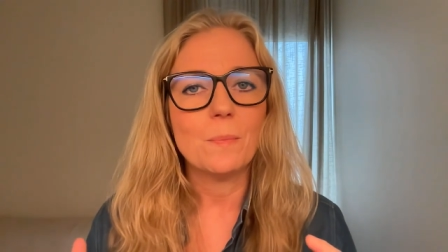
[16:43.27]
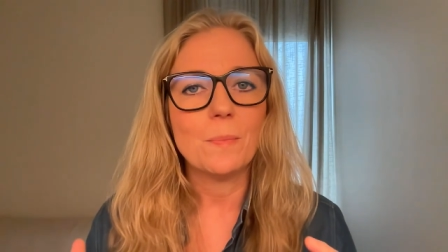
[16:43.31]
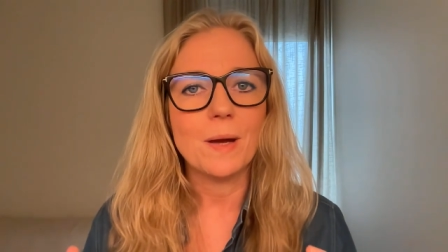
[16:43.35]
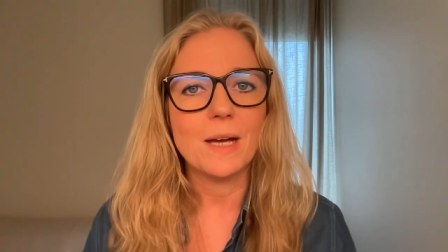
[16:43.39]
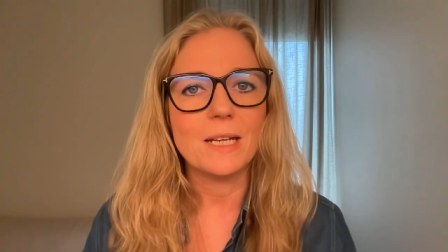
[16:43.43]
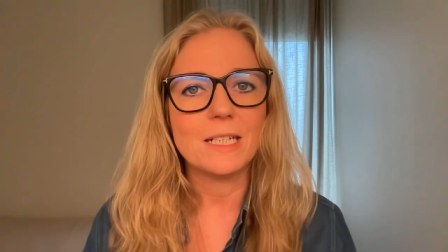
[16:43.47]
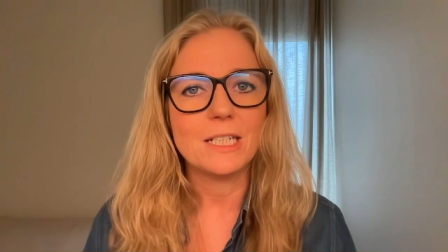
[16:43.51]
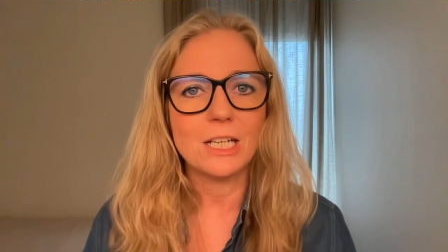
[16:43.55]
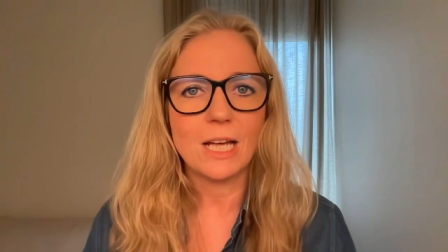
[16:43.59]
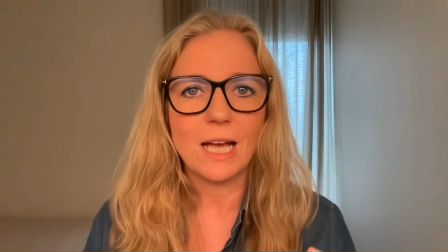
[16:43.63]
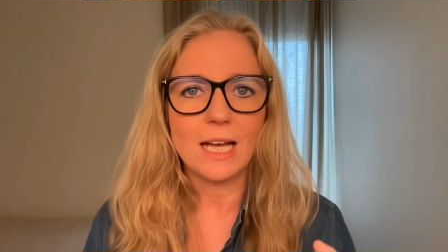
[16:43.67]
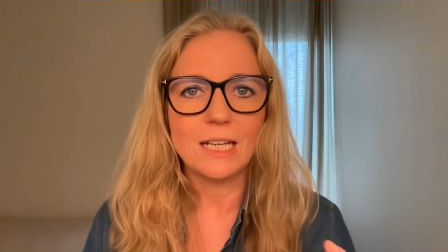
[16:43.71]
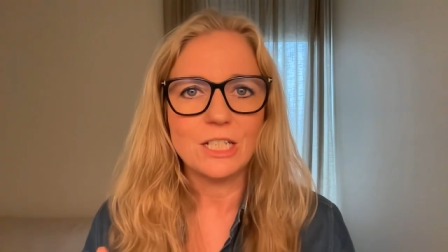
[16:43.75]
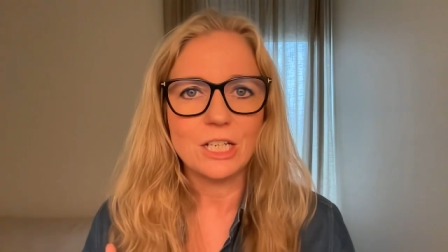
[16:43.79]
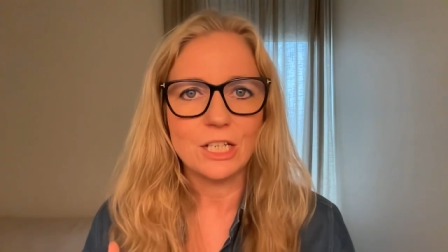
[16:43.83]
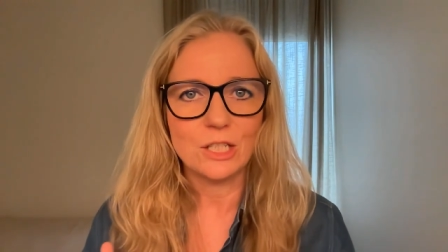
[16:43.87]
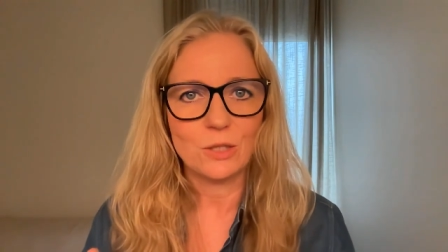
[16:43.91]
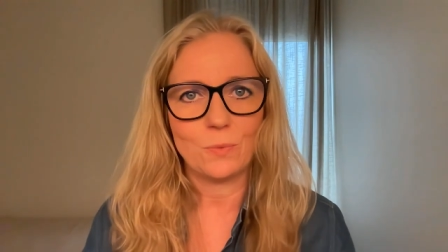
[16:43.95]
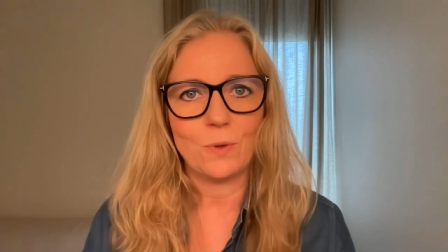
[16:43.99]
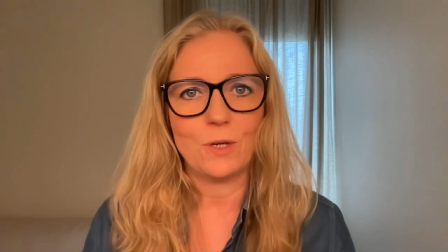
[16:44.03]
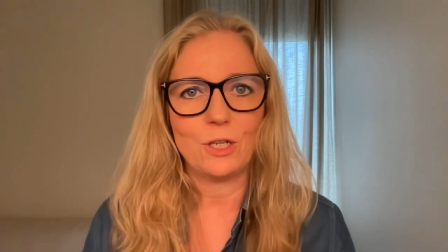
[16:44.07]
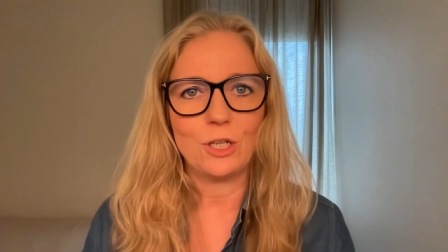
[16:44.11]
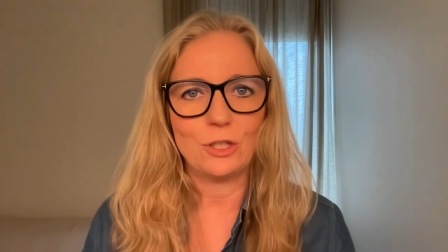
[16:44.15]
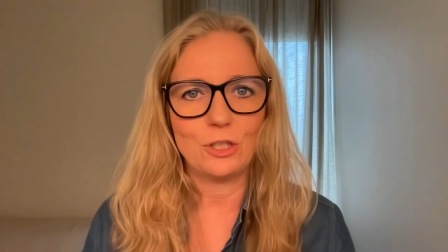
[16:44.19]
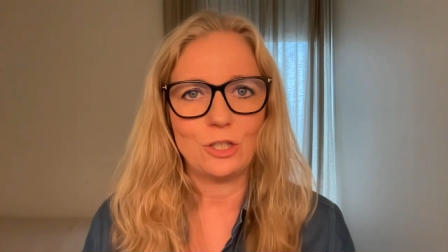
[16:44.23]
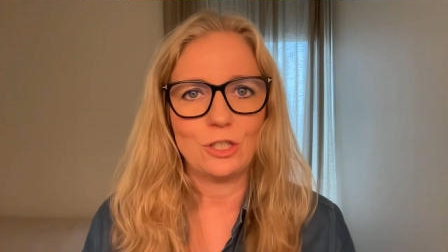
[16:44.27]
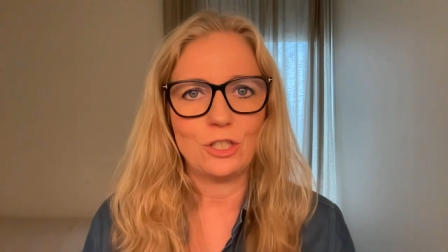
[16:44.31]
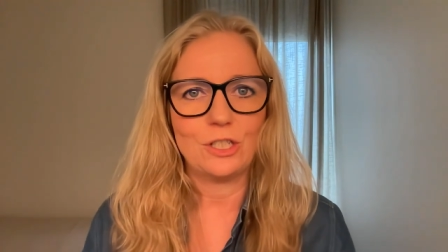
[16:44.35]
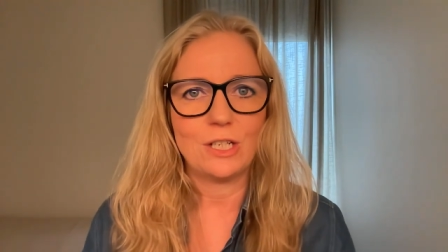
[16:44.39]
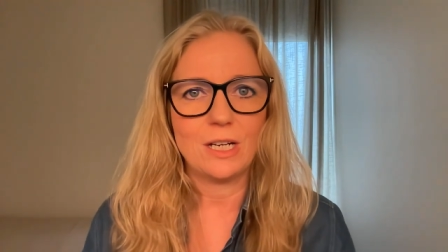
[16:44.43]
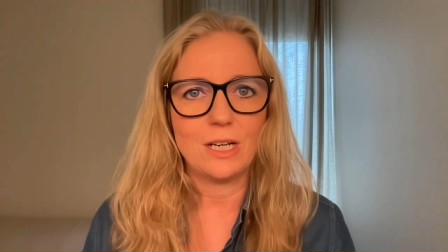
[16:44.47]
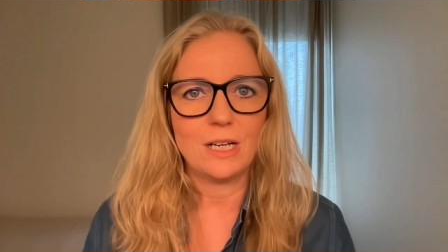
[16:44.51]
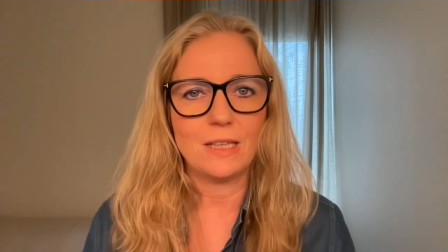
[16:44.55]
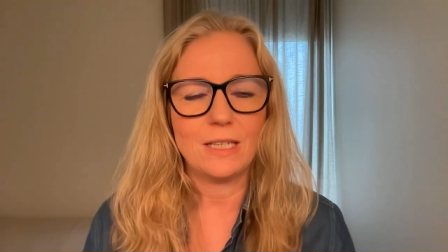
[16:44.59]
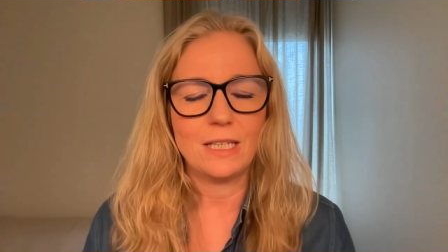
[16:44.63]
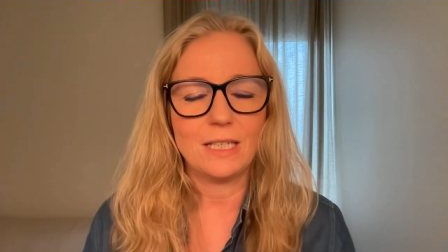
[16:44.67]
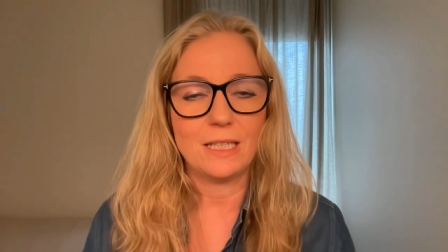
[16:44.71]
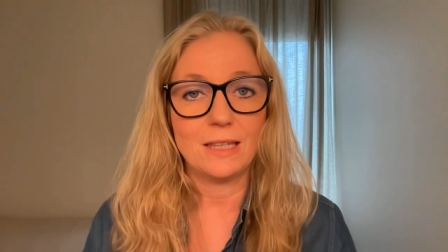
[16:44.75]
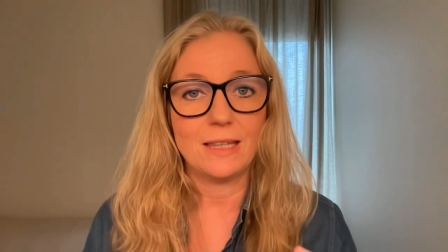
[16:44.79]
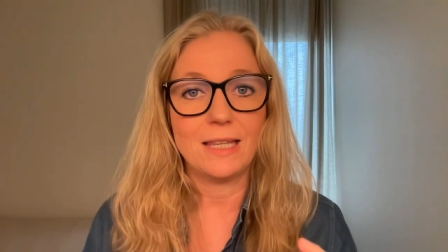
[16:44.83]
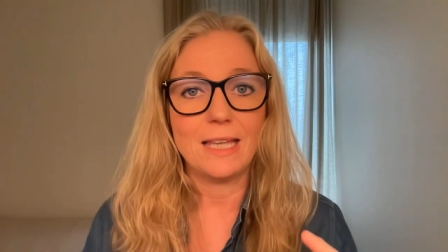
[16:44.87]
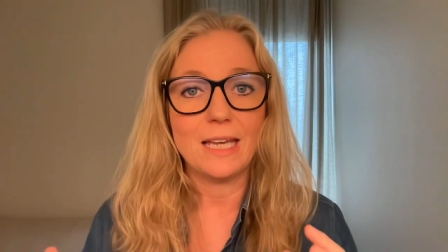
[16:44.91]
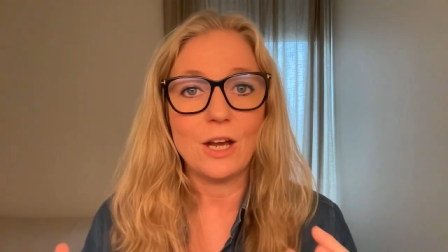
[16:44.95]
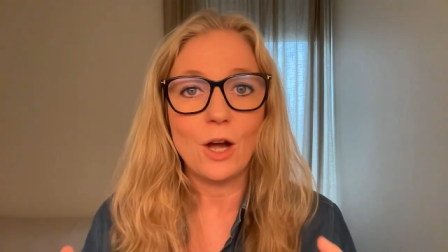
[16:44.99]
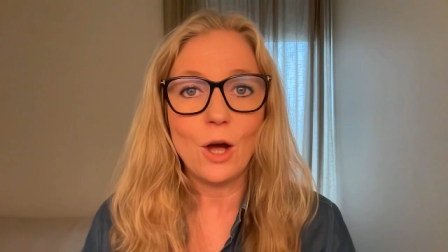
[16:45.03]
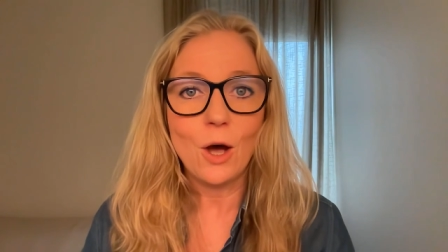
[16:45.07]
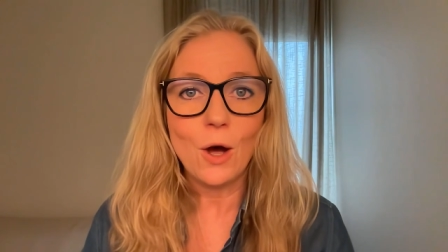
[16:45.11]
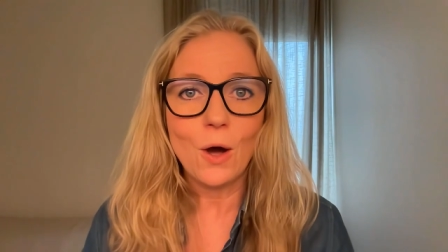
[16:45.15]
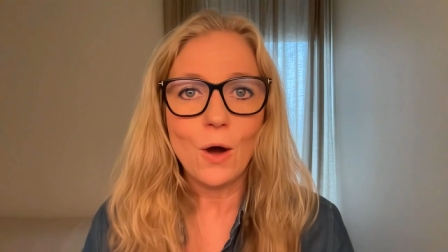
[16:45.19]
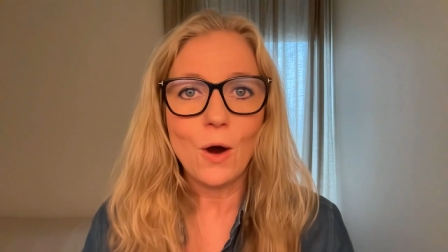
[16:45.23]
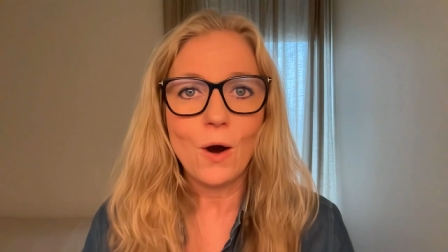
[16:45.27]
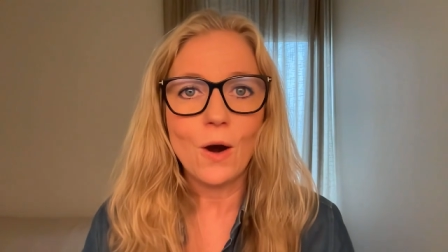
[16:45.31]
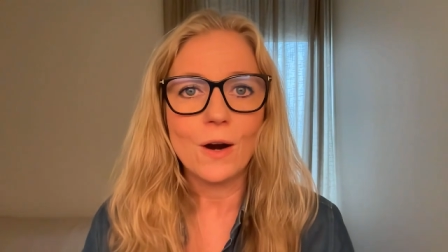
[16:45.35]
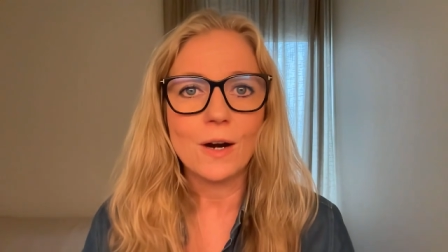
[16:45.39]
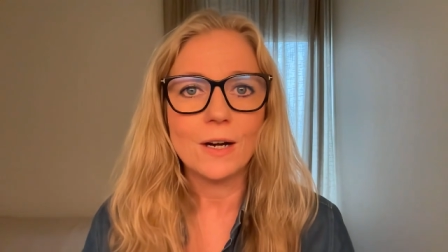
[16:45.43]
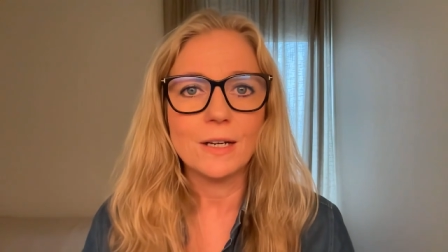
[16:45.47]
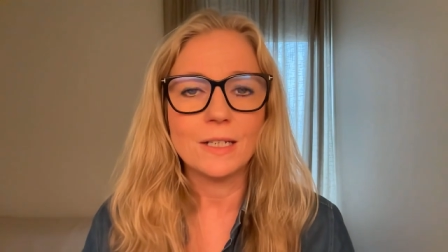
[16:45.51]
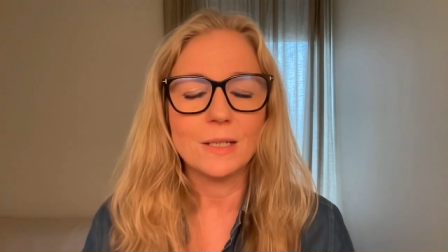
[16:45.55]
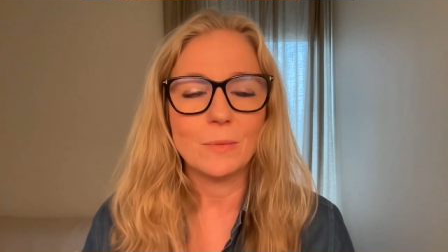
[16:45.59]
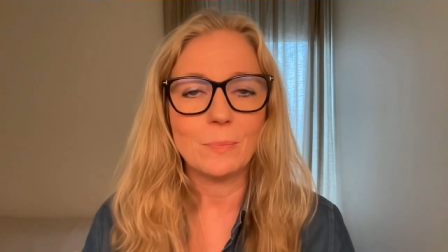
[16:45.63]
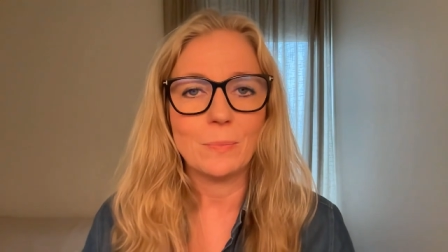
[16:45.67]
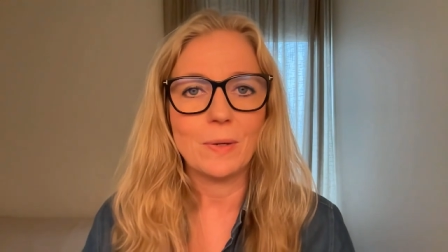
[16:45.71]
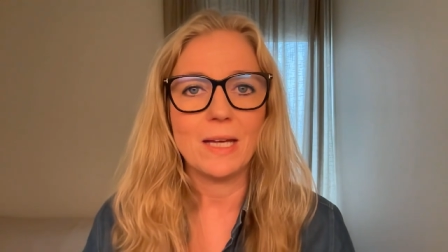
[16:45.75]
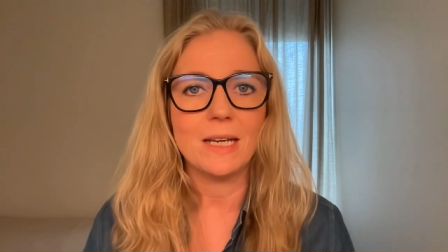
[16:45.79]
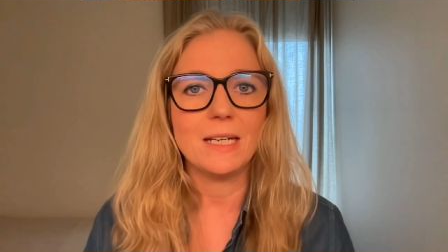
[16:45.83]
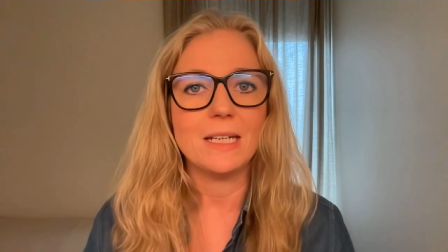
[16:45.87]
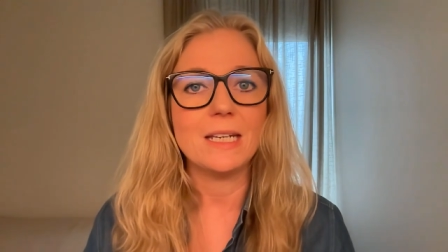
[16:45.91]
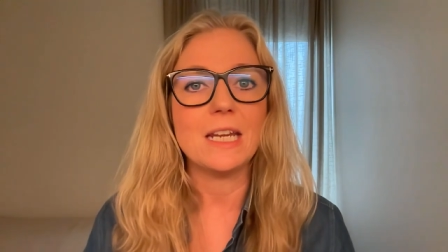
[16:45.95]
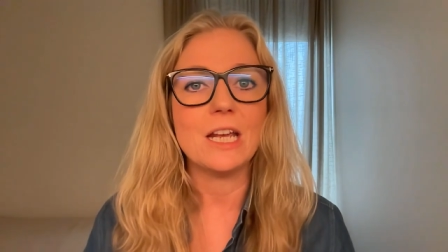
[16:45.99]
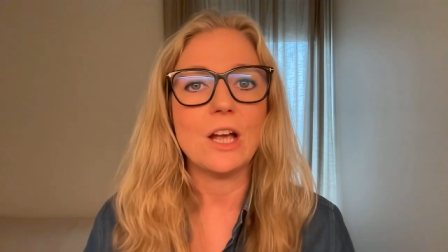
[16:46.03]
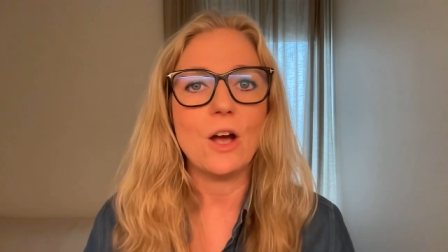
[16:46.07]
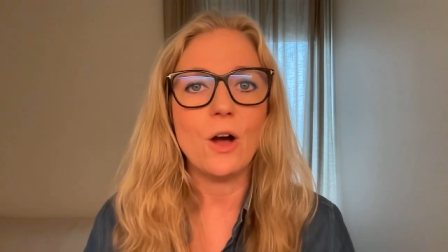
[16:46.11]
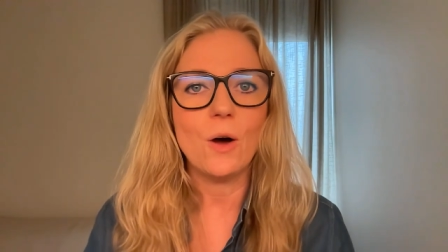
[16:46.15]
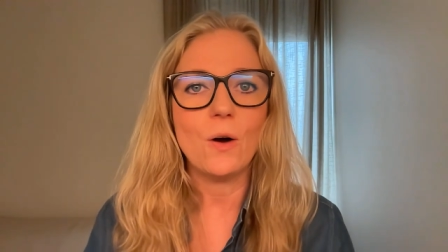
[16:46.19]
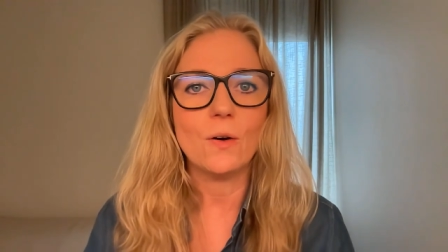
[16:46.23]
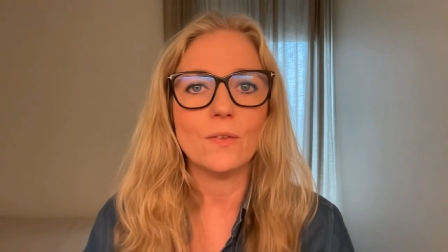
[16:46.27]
But I just wanted to share that they are depending